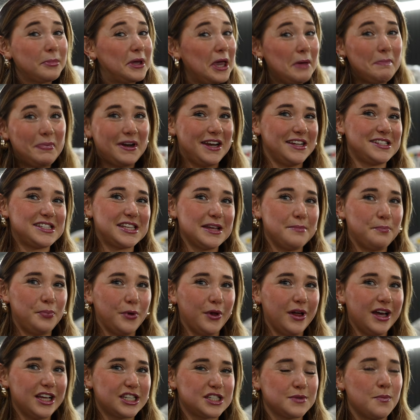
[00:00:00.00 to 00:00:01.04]
I'm keeping it
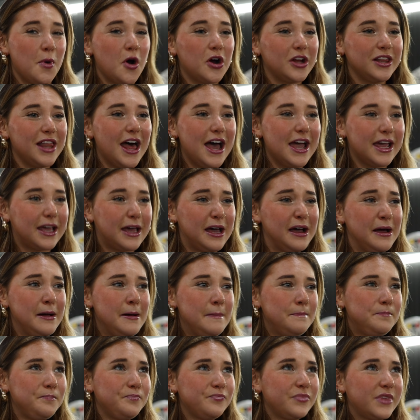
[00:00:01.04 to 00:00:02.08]
simple. It's more like
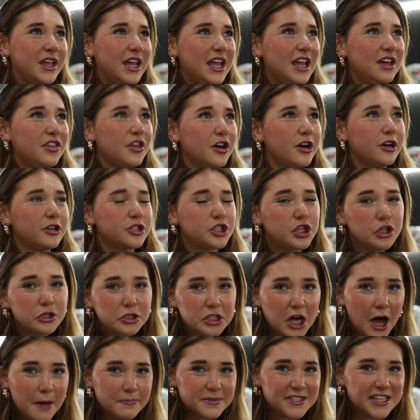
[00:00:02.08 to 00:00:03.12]
either 2
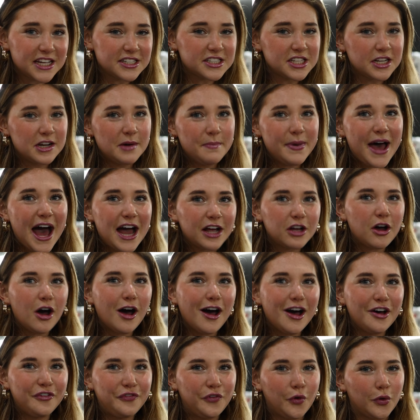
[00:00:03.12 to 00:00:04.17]
top sets and a back
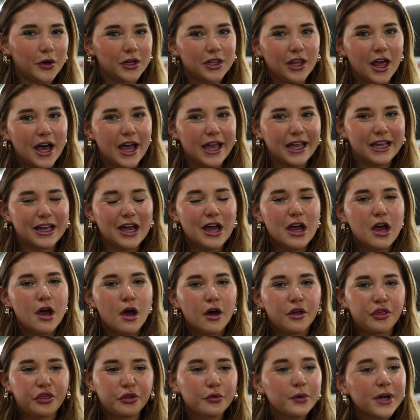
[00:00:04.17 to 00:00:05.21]
off, or like
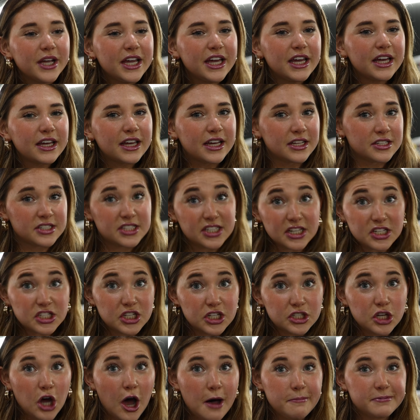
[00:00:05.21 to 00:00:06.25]
3
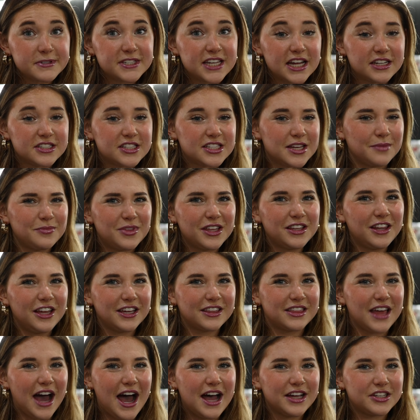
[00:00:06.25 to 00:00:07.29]
consistent top sets, something
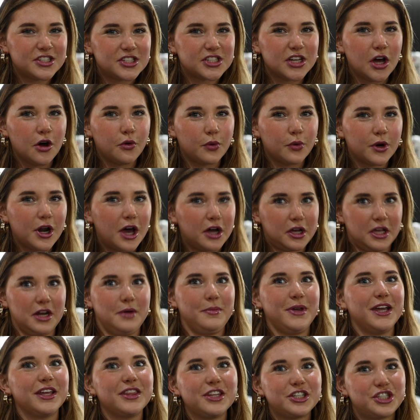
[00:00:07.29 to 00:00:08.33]
like that. So we're not going to
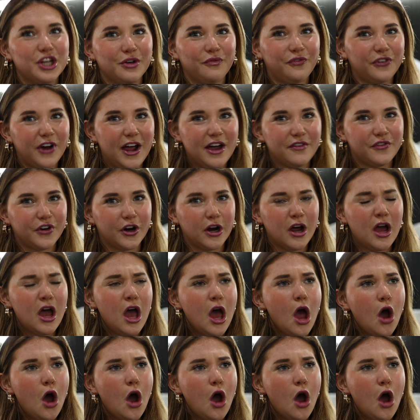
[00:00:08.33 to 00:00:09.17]
be in the gym forever.